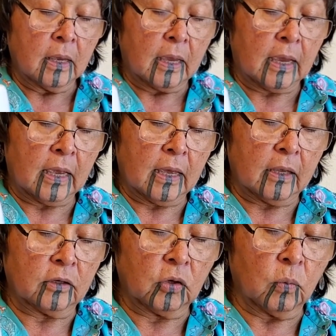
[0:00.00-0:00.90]

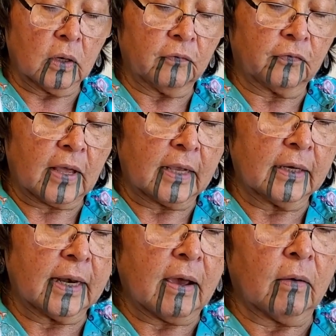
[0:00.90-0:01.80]
and you want to flatten
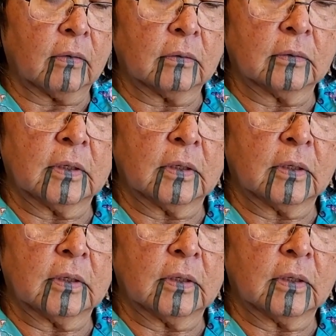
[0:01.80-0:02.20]
it out